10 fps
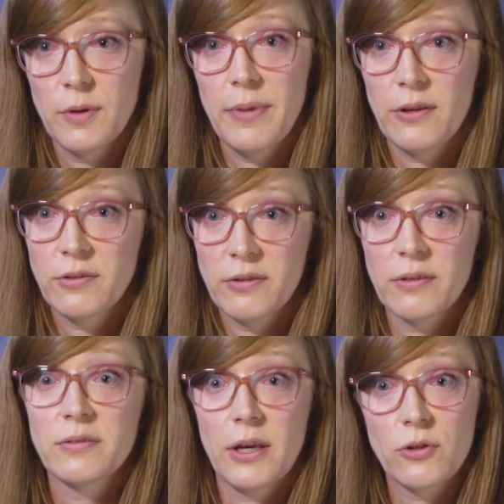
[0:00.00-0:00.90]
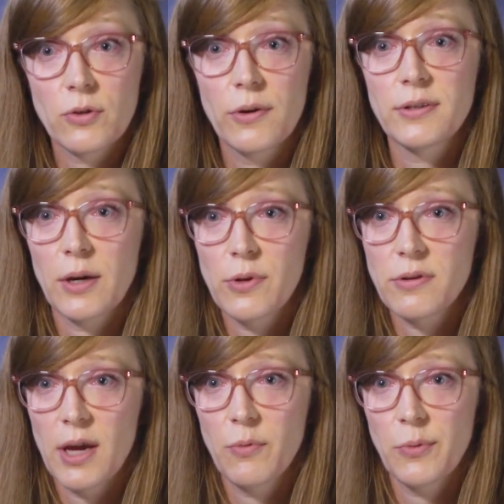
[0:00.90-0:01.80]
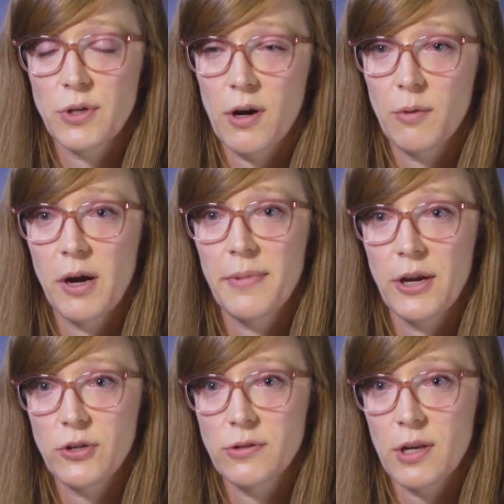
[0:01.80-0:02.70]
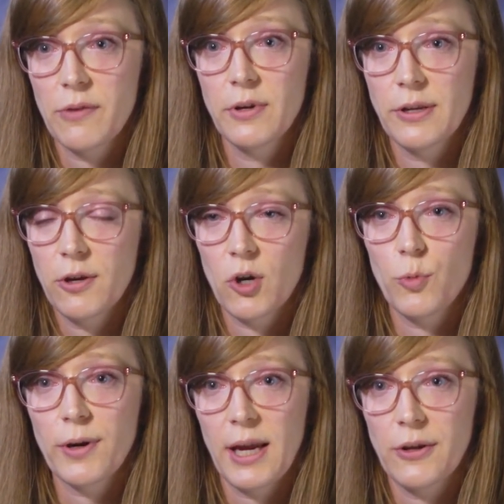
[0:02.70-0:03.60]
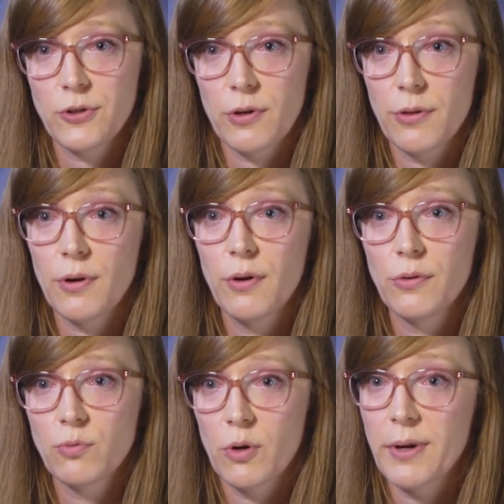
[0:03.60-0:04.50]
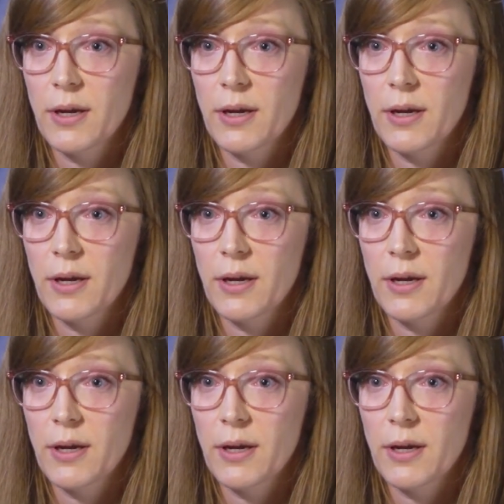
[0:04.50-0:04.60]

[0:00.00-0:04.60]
the best success stories I would say when we talk about patients that have incurable cancer are those where we